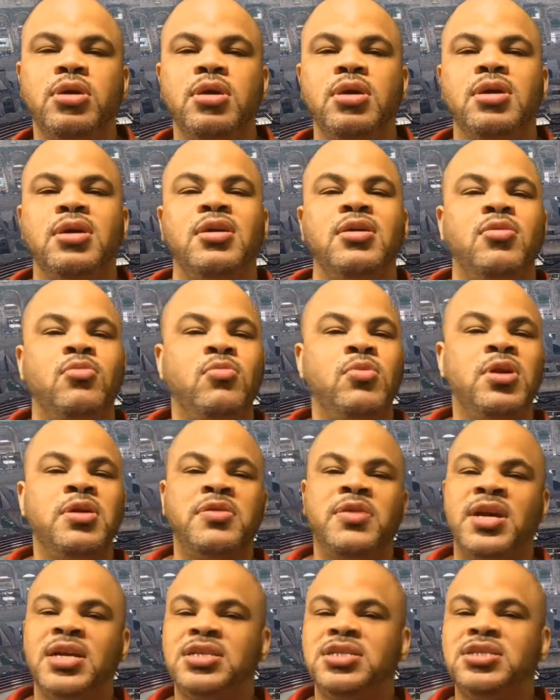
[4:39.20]
One,
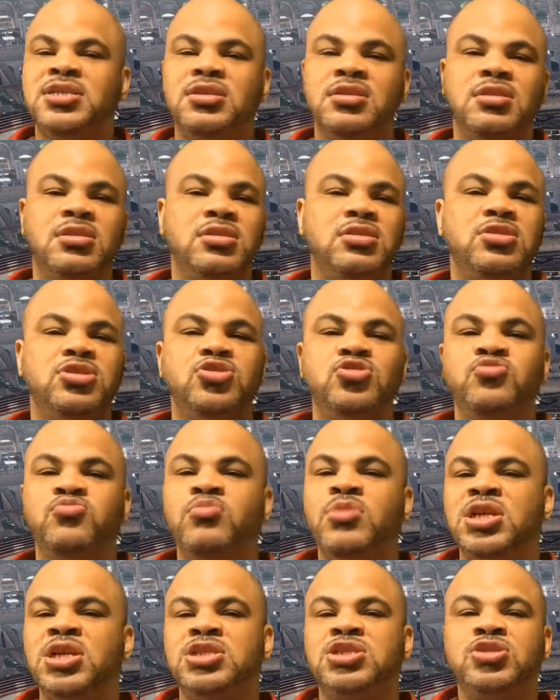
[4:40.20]
that's too
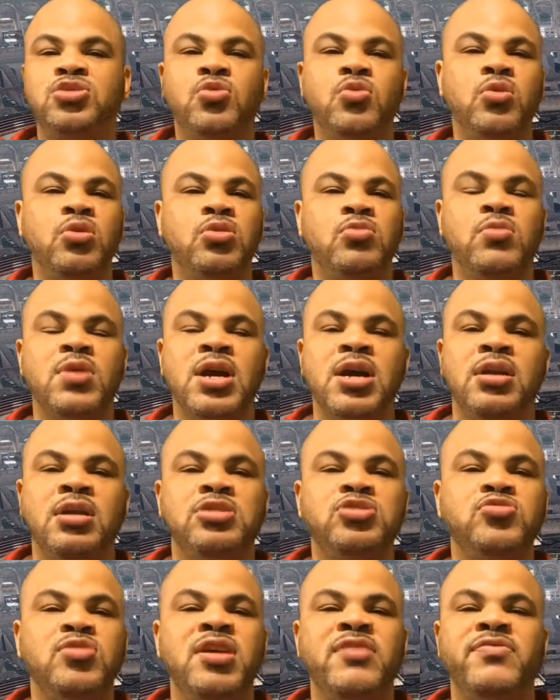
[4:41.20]
much going around and
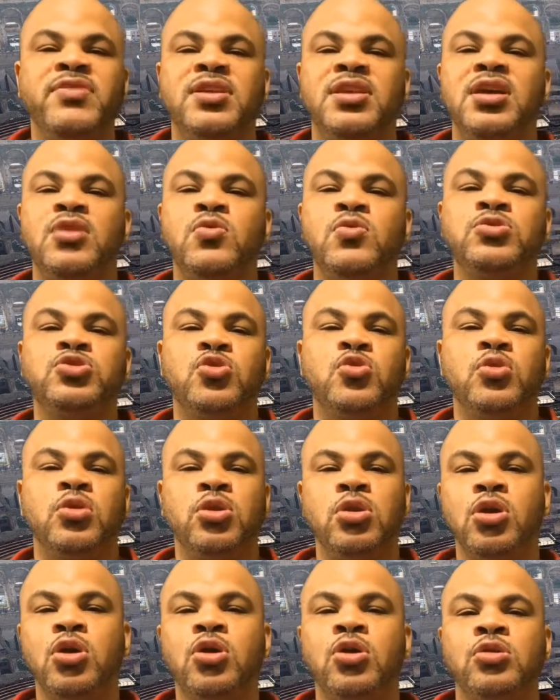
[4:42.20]
traveling. Those are
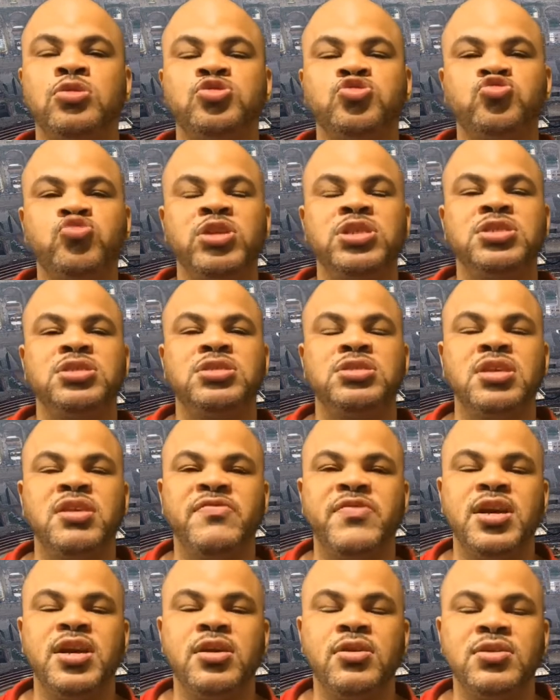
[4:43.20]
long stretches of
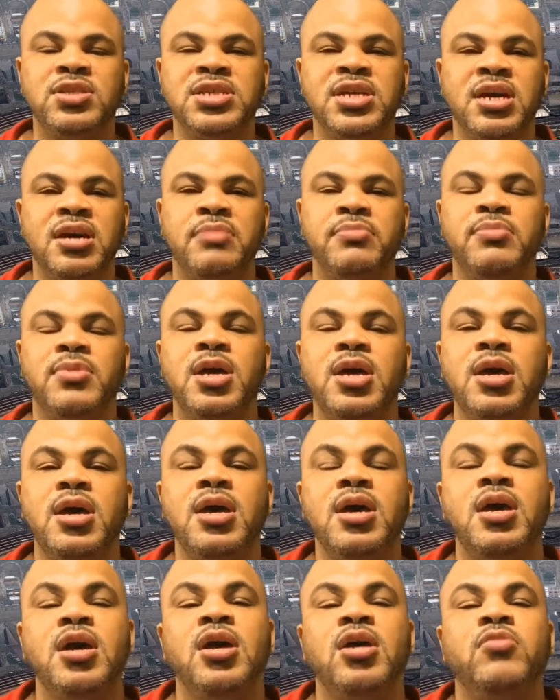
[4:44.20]
airtime.
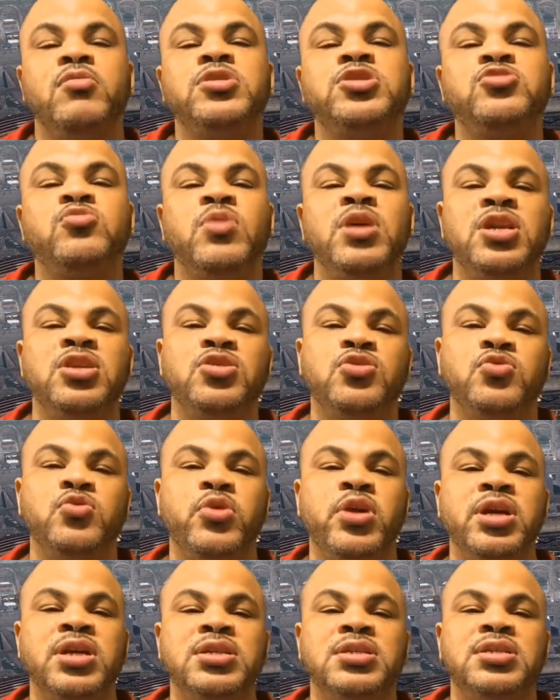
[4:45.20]
What you want to do
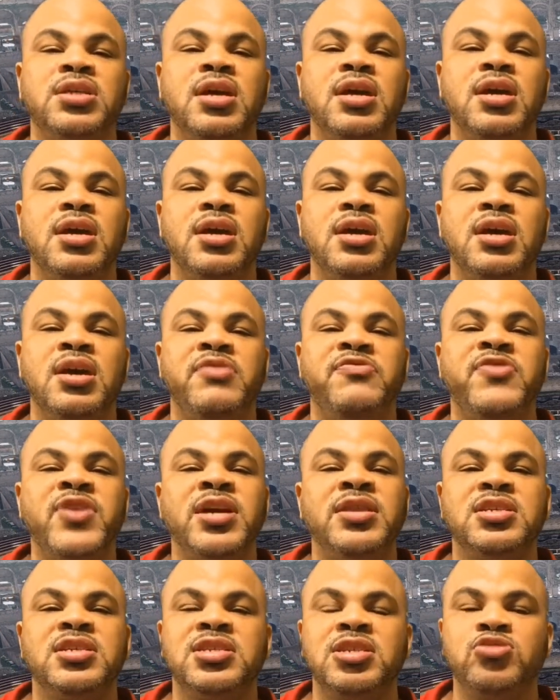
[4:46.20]
is find the
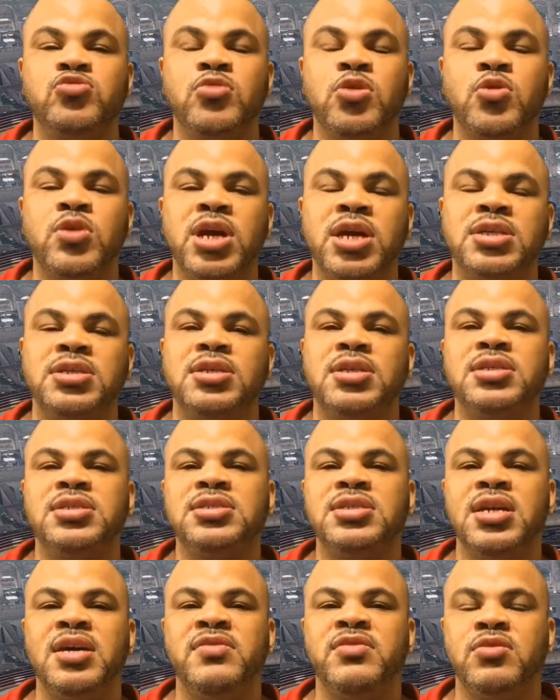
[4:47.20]
central location. Let's say if
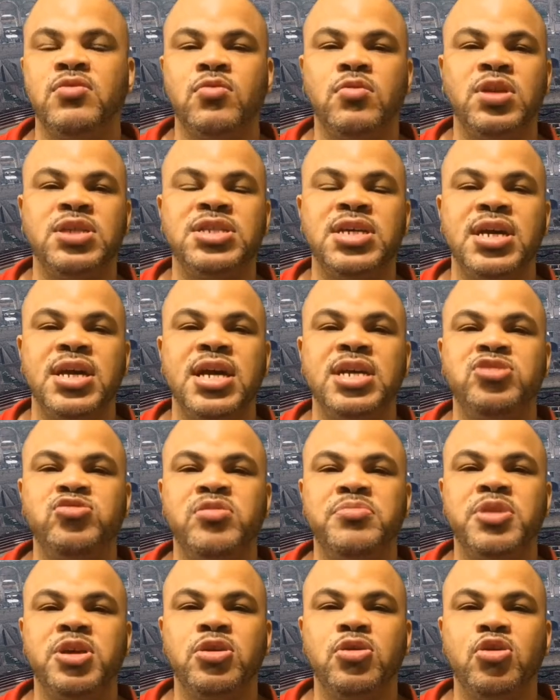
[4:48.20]
you're going to take a trip to
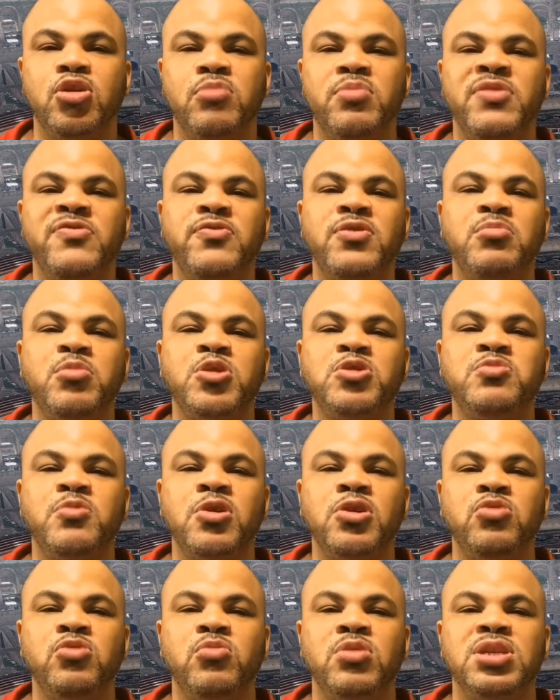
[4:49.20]
Europe, and for the most part you
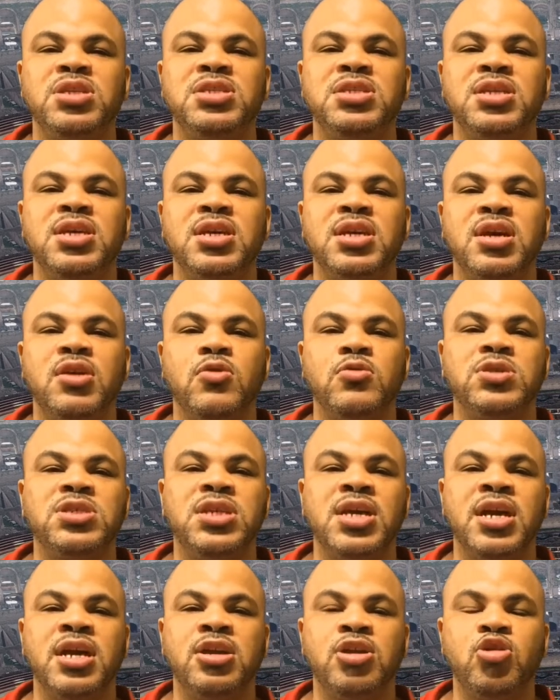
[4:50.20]
want to stay in
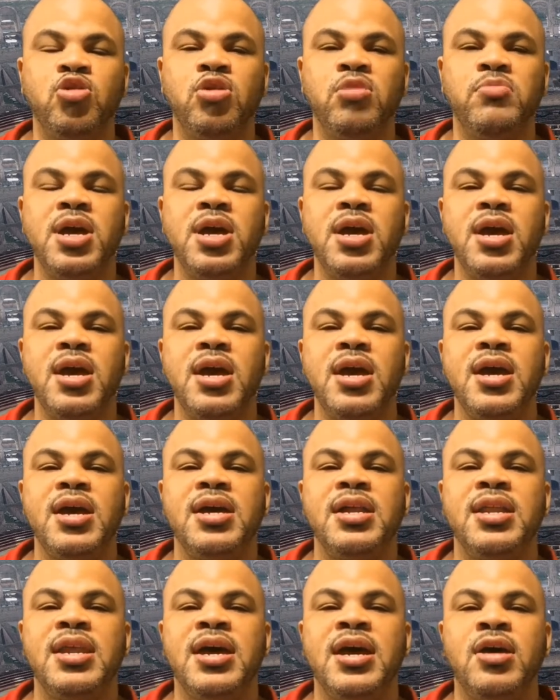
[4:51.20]
Europe.
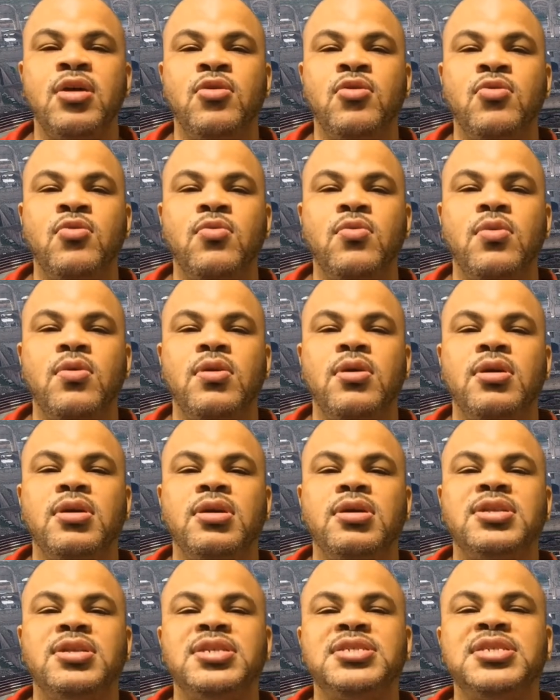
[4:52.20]
Now,
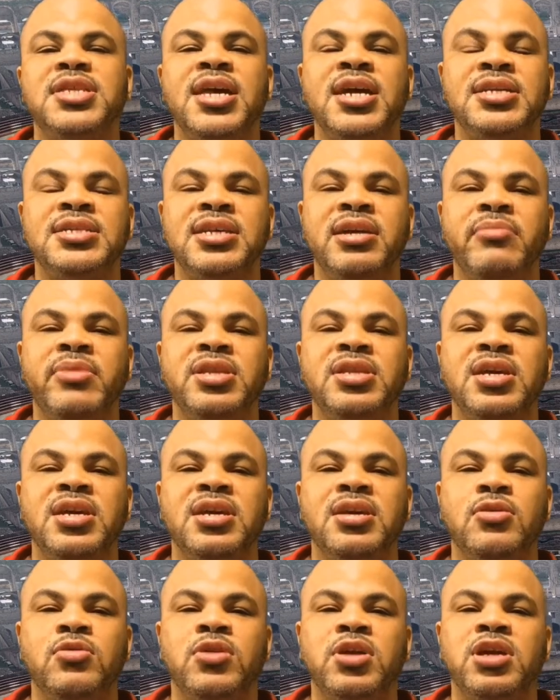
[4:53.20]
this last time I did go to
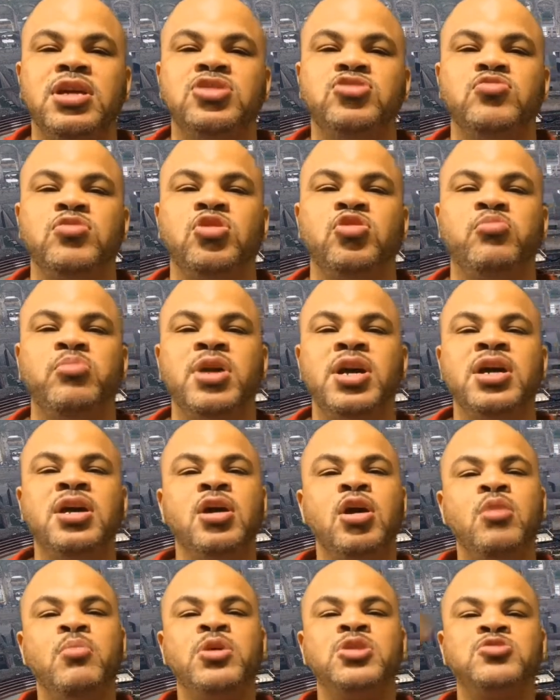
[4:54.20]
Israel, but it
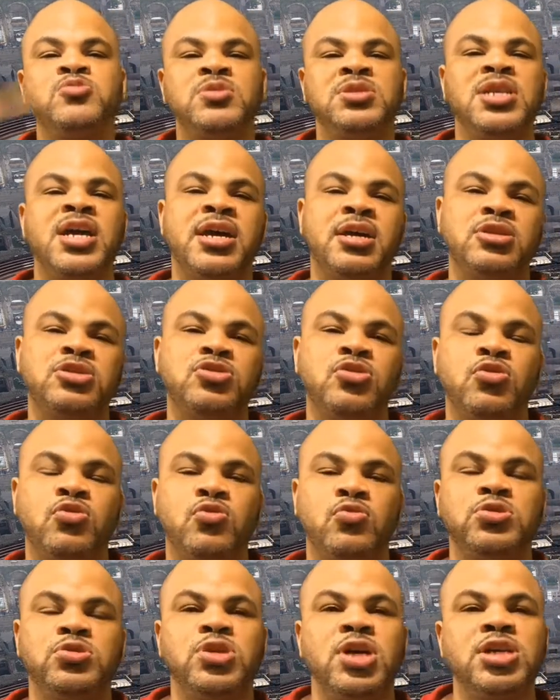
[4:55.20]
almost was like a circle. So
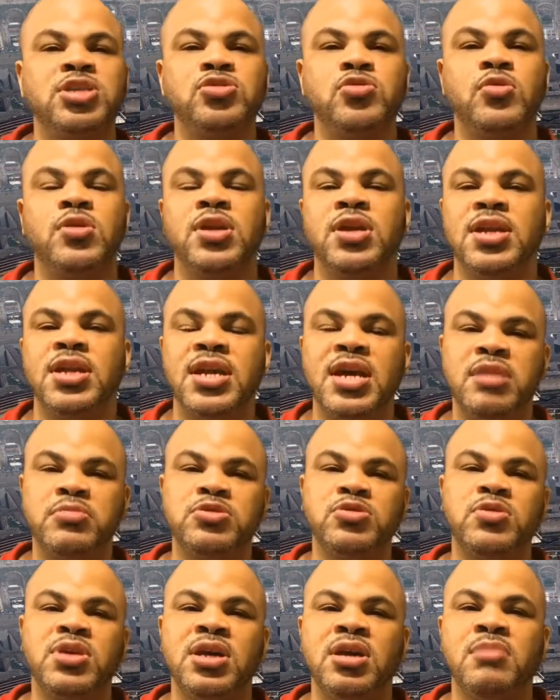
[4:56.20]
I started in
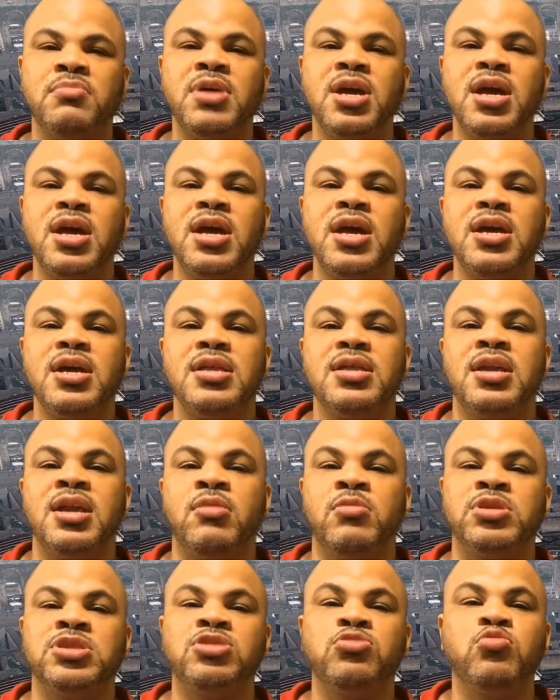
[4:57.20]
Amsterdam, then I went to
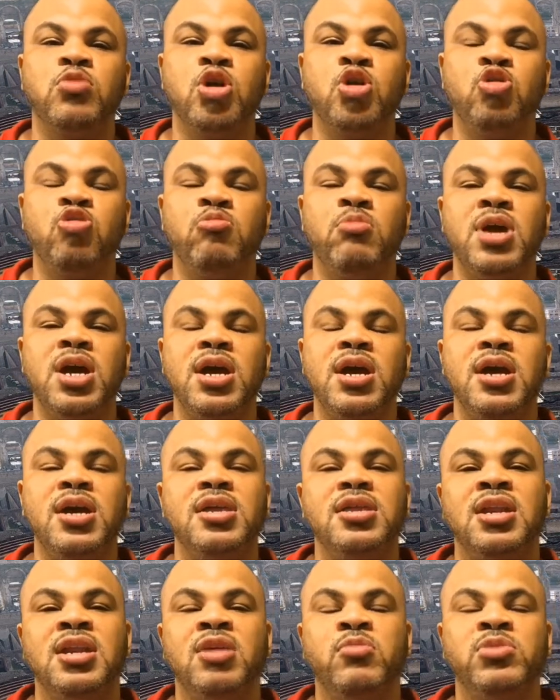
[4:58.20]
Rome, then I
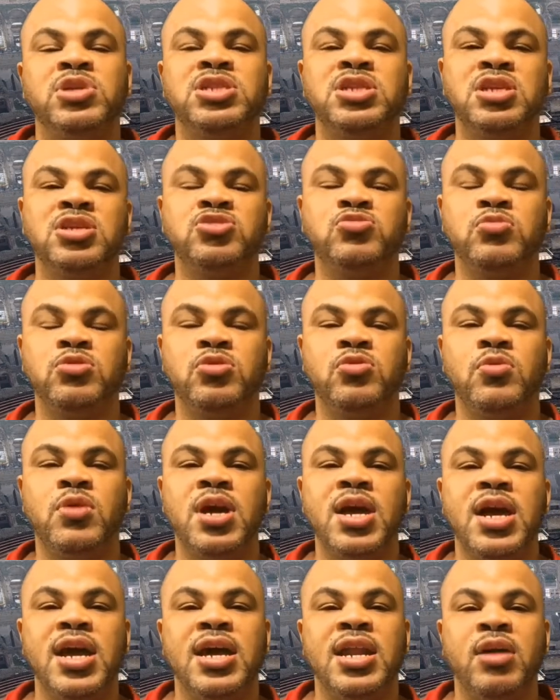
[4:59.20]
went to Israel, and
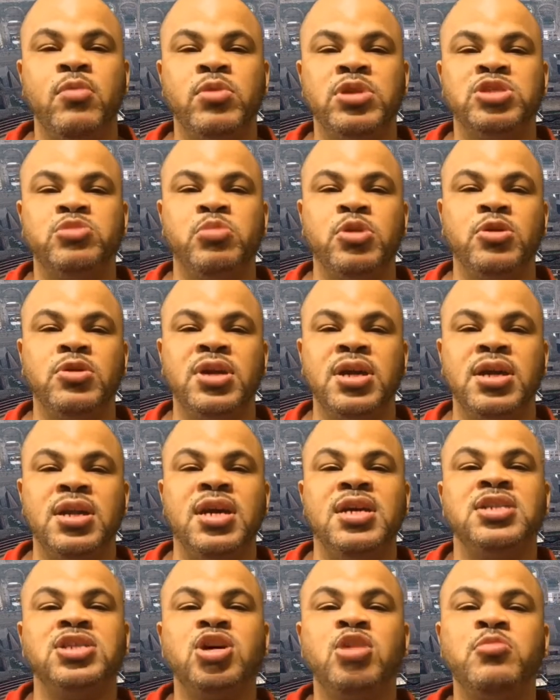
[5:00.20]
I went to Berlin. It's
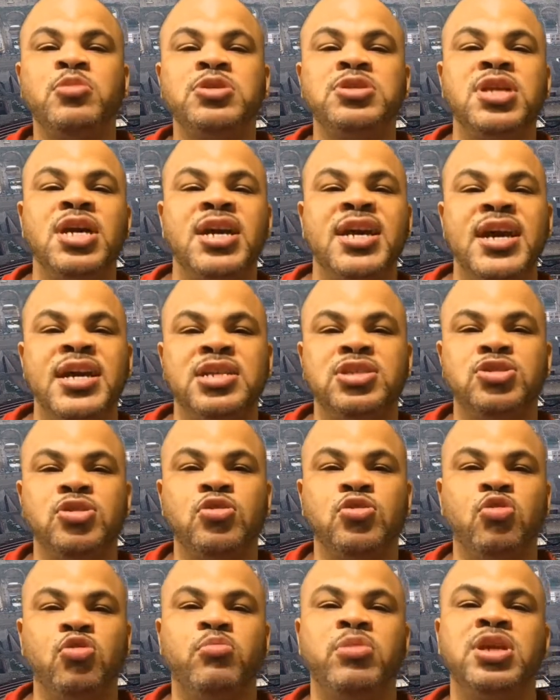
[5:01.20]
almost like a circle,
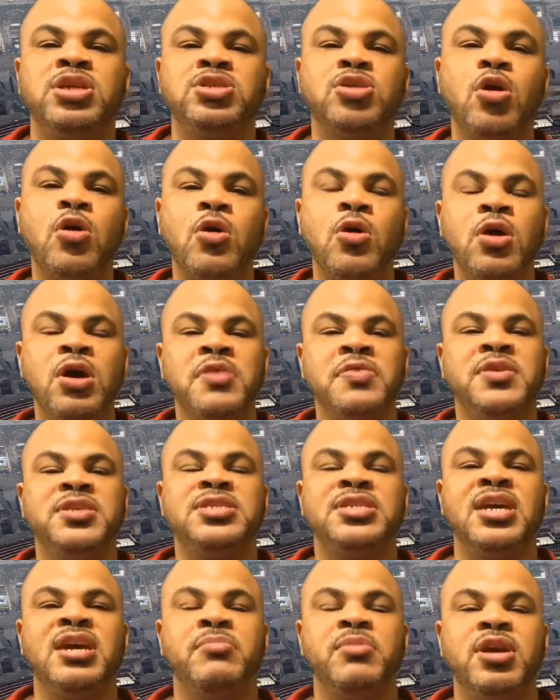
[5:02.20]
but it's all in the same
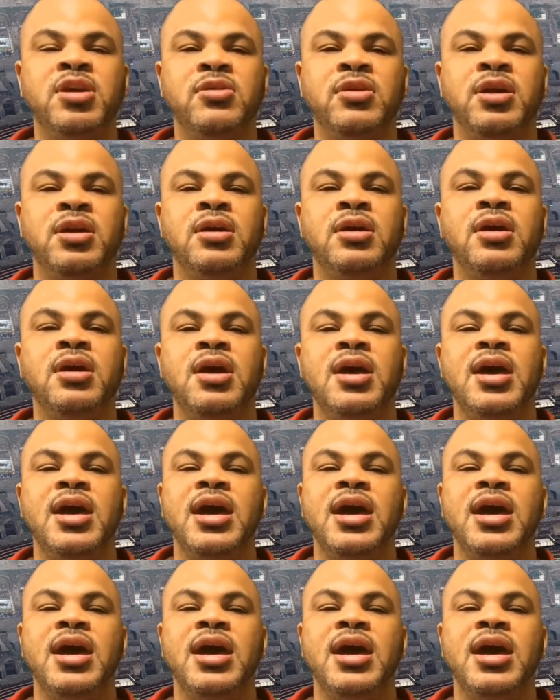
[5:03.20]
area. And